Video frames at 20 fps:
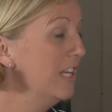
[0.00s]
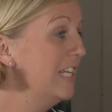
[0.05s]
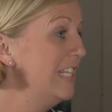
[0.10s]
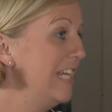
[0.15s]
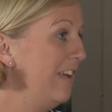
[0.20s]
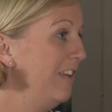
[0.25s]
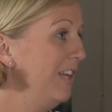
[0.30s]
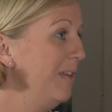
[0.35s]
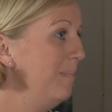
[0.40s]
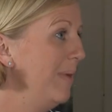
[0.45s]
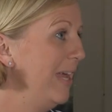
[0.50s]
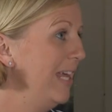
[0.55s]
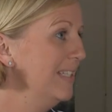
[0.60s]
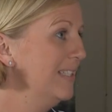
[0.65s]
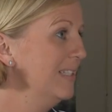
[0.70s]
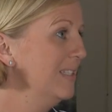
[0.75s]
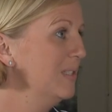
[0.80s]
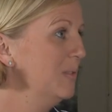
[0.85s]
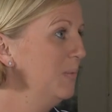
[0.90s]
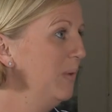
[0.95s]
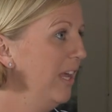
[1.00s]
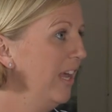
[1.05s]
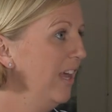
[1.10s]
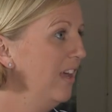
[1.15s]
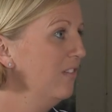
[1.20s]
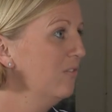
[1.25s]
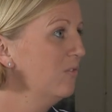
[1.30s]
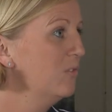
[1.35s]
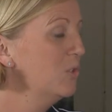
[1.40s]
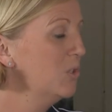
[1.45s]
on a daily basis, we
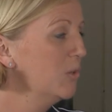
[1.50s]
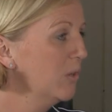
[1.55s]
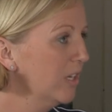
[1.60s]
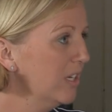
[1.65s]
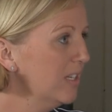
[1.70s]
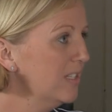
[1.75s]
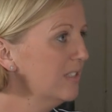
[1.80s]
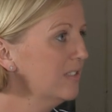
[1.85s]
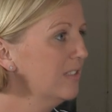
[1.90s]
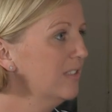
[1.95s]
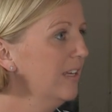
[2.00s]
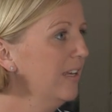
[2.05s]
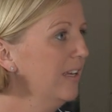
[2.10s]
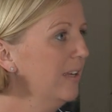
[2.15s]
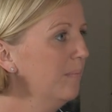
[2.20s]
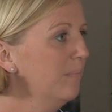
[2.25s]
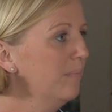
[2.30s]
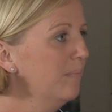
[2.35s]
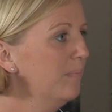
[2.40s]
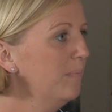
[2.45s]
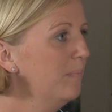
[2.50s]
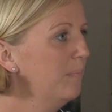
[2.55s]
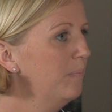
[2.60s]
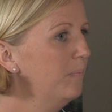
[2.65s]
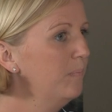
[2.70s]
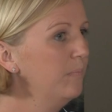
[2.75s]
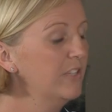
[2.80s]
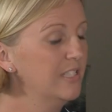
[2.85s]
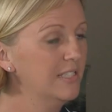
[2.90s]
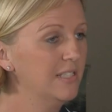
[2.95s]
have tours um,
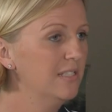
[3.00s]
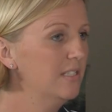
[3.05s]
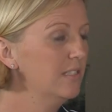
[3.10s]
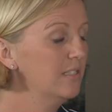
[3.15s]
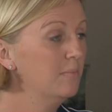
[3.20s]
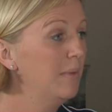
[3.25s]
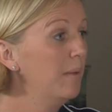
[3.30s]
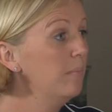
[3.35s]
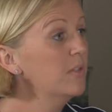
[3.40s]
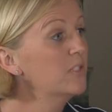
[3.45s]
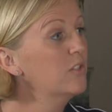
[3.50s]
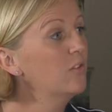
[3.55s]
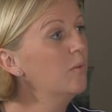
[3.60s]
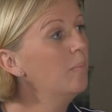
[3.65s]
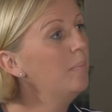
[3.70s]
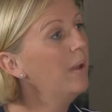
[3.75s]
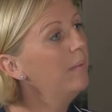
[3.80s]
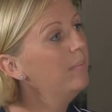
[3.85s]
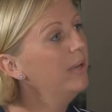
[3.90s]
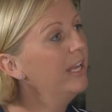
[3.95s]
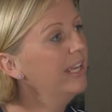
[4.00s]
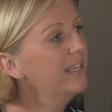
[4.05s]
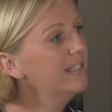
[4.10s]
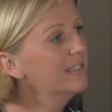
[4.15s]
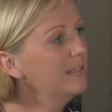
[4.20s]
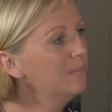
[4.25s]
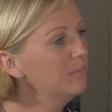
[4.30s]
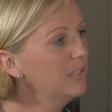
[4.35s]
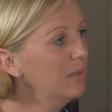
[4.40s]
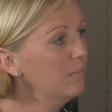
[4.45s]
visitors, members of the public,
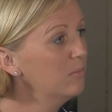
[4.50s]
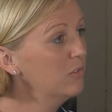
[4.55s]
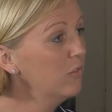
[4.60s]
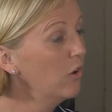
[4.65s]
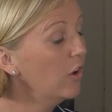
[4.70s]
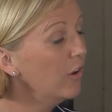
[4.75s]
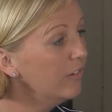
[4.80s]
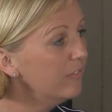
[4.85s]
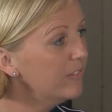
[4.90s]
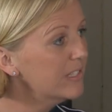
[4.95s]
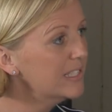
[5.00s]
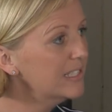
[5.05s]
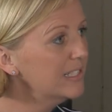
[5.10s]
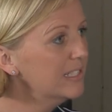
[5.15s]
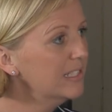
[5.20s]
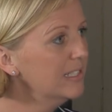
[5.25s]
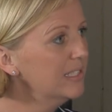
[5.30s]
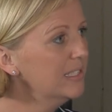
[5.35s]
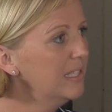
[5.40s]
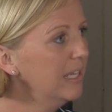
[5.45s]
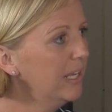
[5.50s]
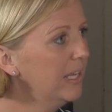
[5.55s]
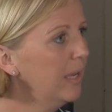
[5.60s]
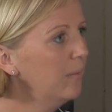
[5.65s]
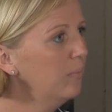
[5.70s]
sometimes foreign visitors that